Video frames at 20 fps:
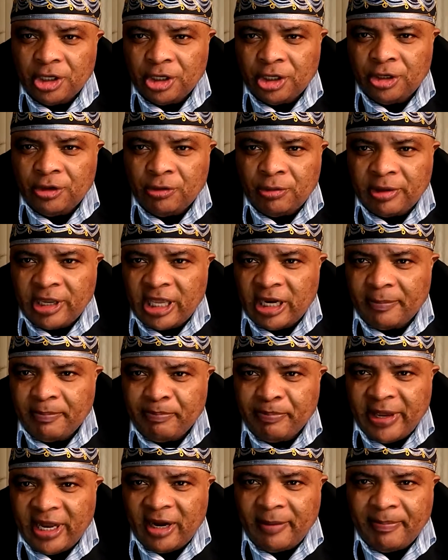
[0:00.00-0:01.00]

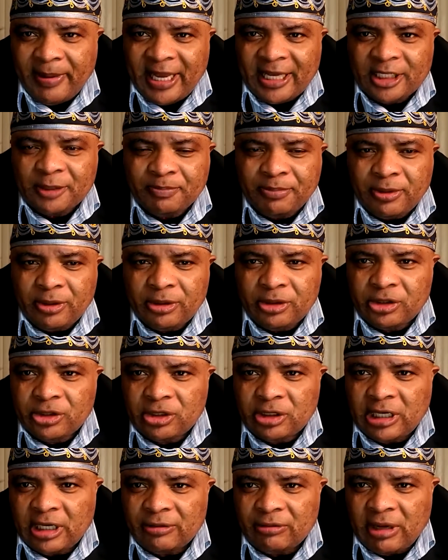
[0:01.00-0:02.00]

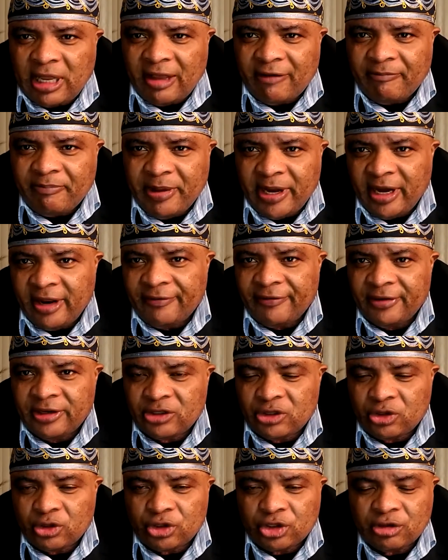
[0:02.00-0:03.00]
that have
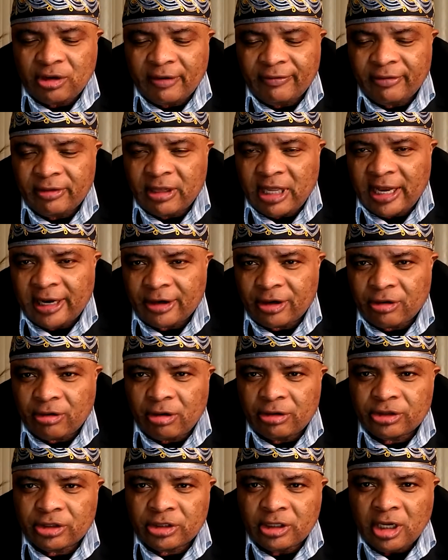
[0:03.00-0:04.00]
benefits to travel
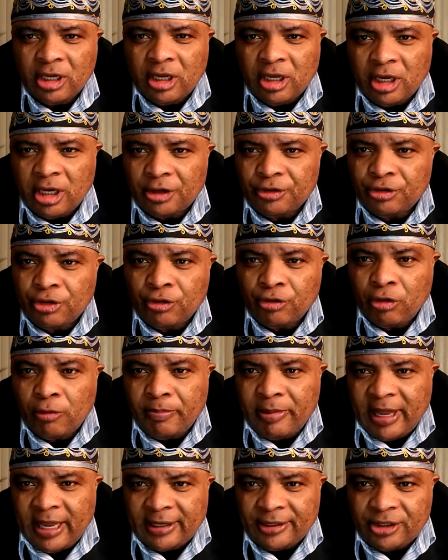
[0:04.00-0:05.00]
across
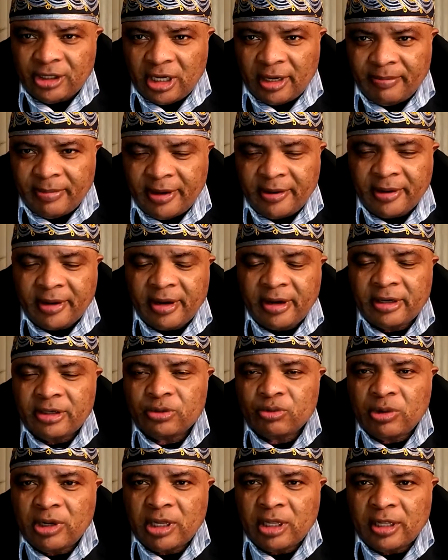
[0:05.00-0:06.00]
Europe and the America
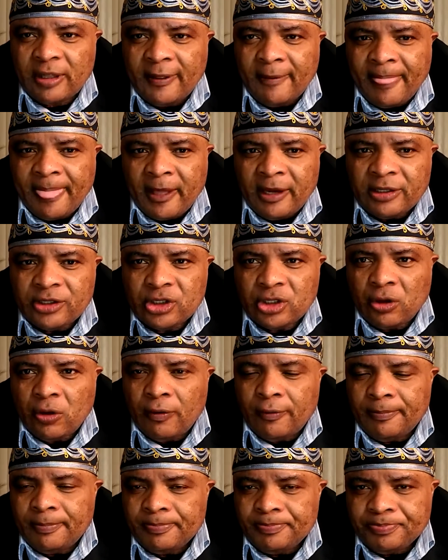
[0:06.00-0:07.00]
as well.
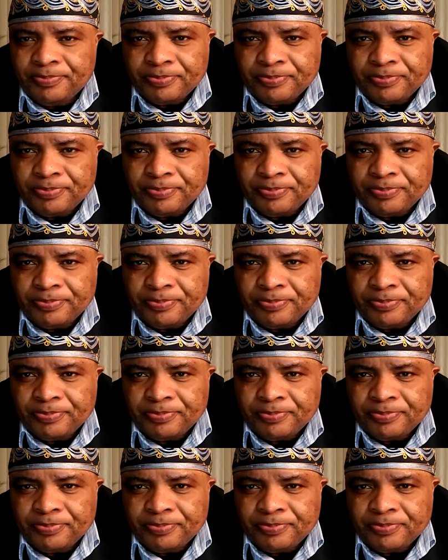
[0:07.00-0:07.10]
So